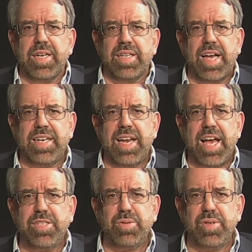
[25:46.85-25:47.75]
Like
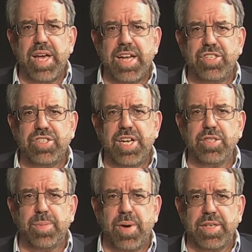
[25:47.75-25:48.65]
natural gas shale
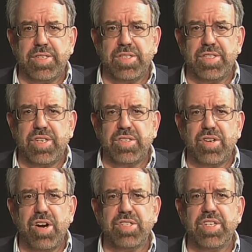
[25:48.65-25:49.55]
deposits,
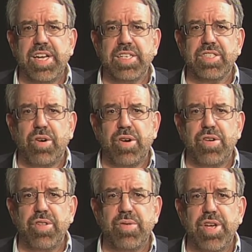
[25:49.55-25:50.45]
tar sands are
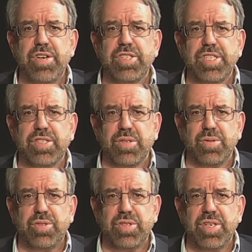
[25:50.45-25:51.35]
another energy
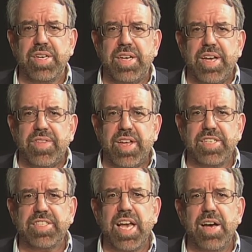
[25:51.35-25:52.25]
solution that
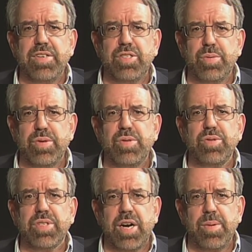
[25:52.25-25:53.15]
is touted to
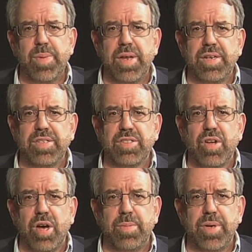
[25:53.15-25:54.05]
reduce our dependence
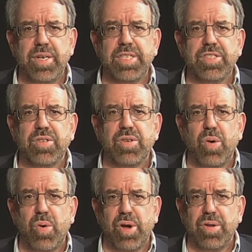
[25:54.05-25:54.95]
on Middle Eastern
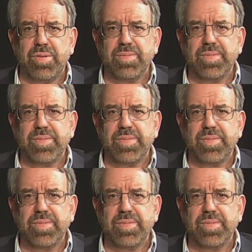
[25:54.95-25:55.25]
oil.